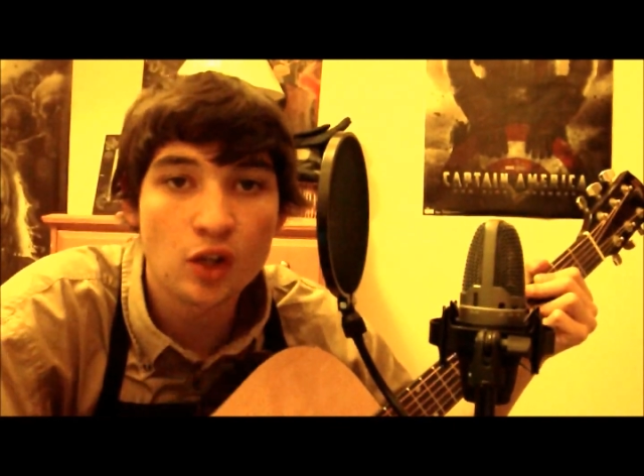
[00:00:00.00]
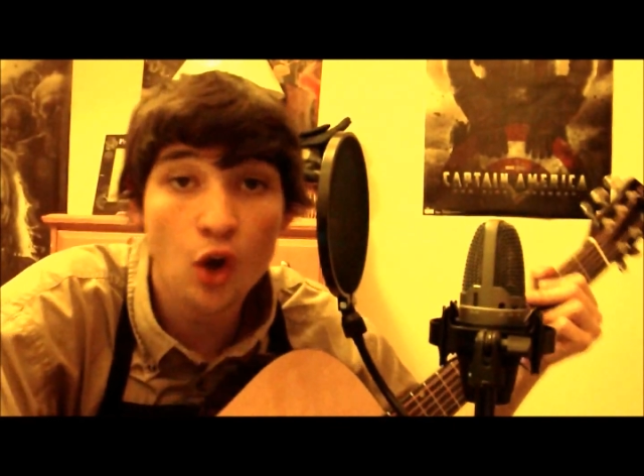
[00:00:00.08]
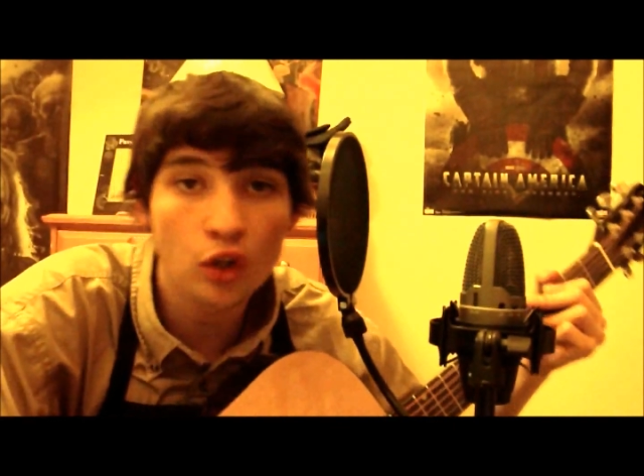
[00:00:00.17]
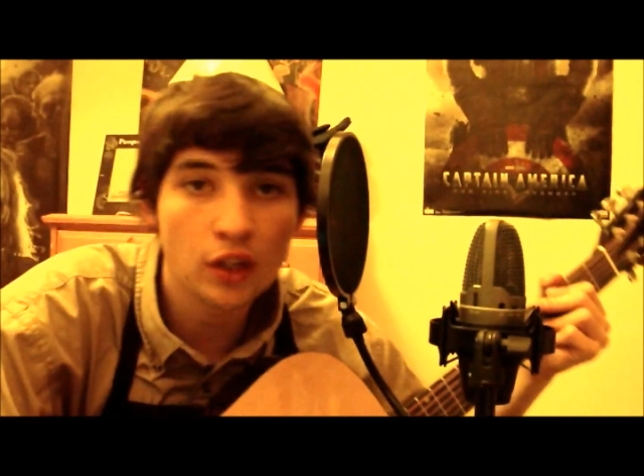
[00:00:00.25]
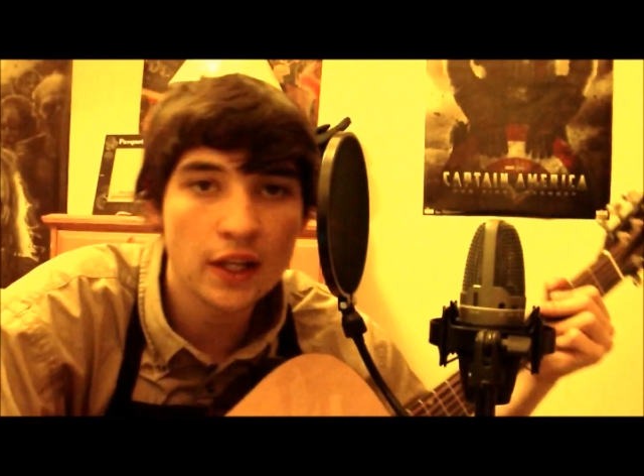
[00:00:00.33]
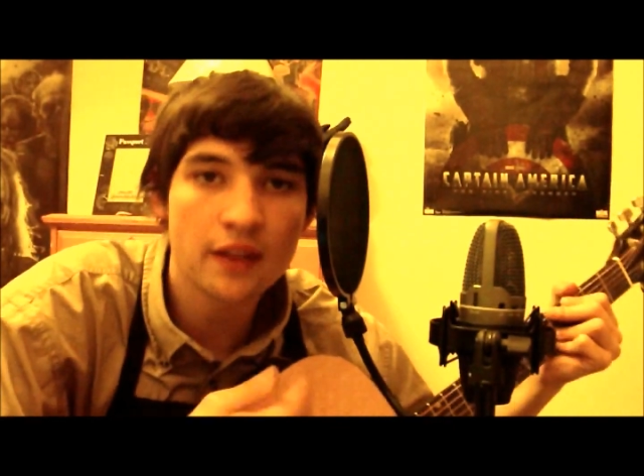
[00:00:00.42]

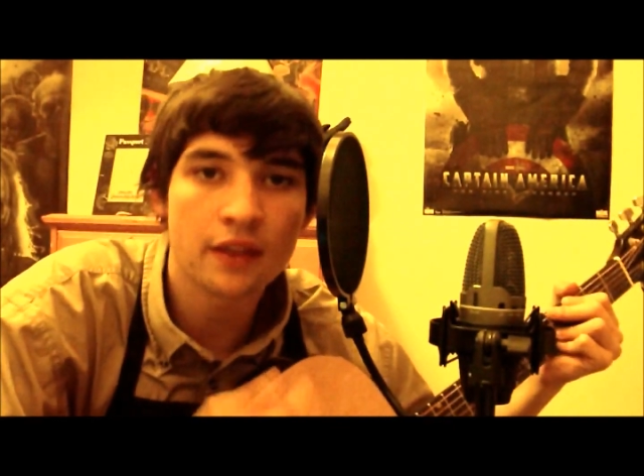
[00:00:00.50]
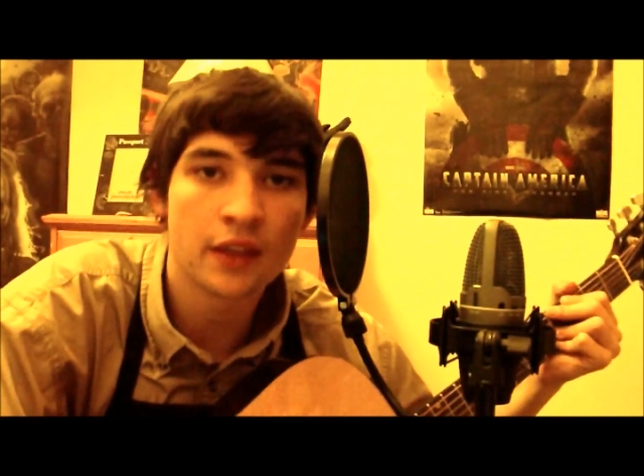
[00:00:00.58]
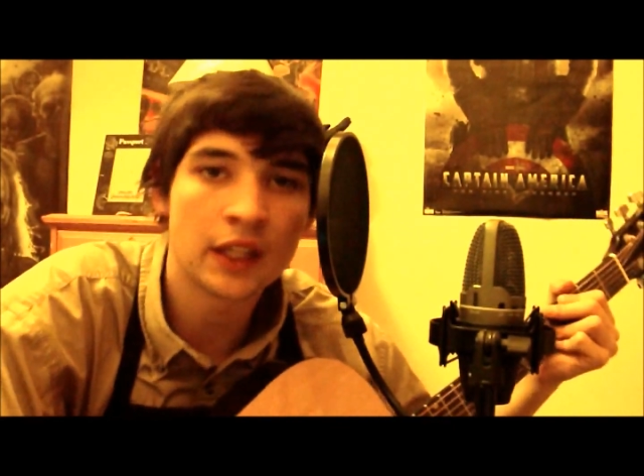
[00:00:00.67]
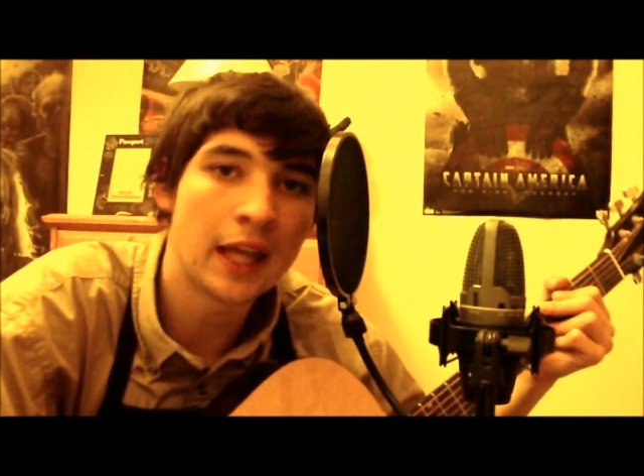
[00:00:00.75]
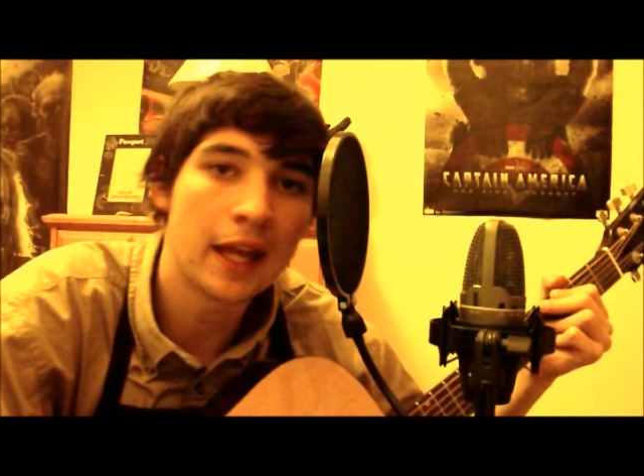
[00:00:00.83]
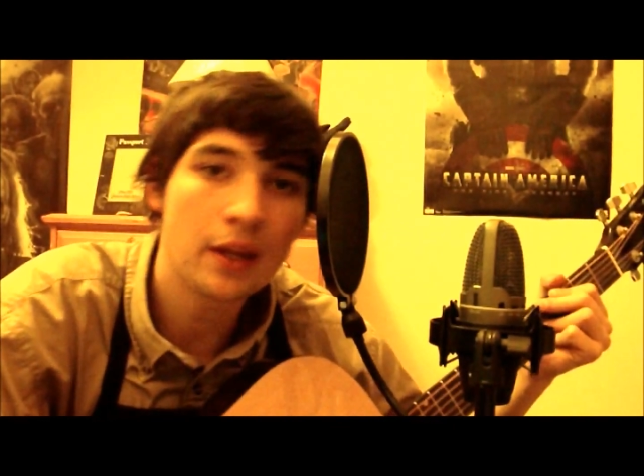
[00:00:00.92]
call it
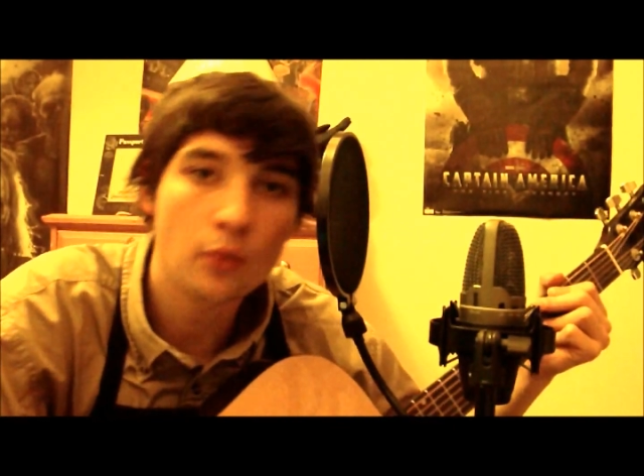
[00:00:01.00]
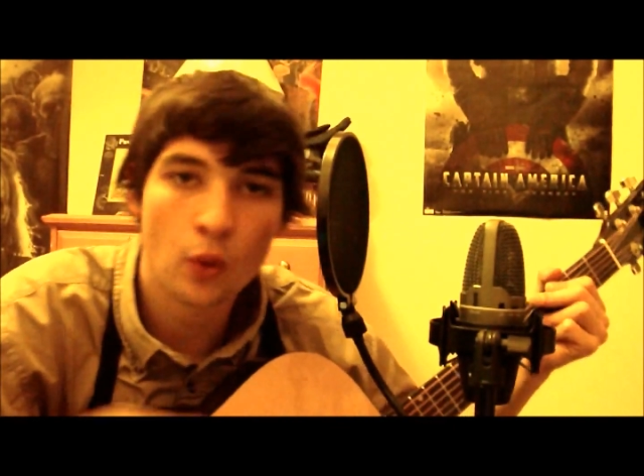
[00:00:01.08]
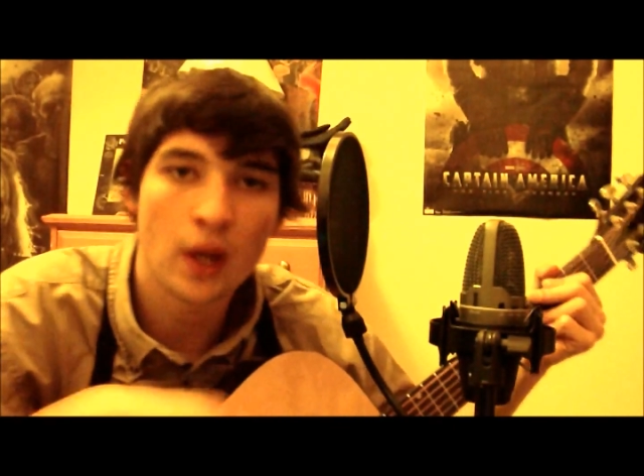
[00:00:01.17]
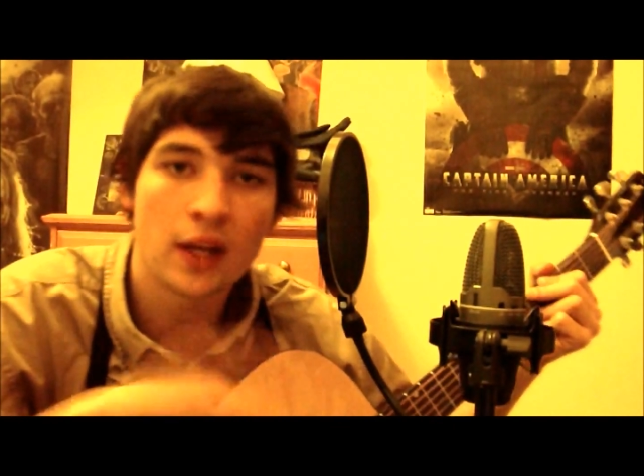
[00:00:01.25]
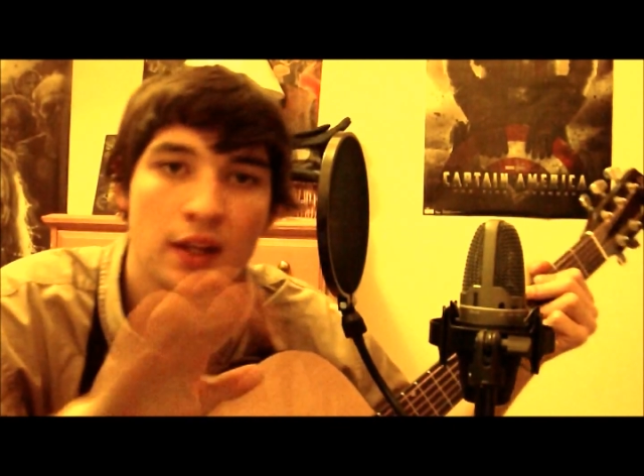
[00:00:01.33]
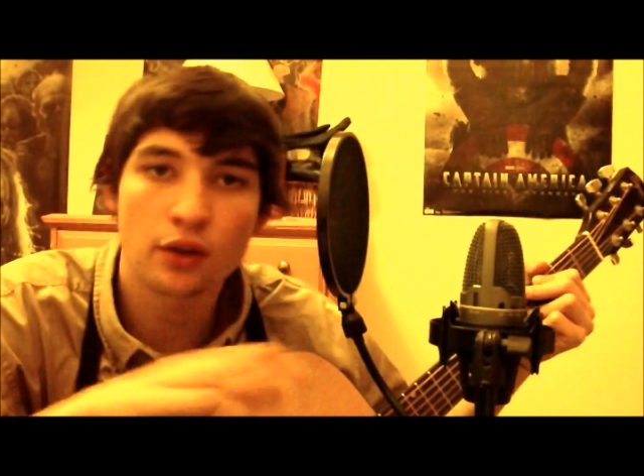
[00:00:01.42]
the
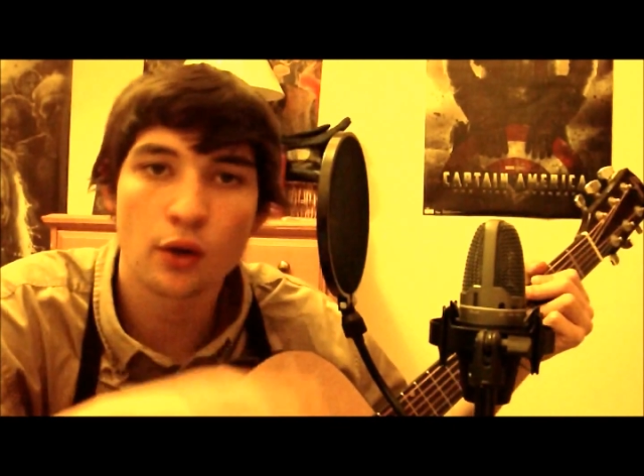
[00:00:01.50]
Gateway.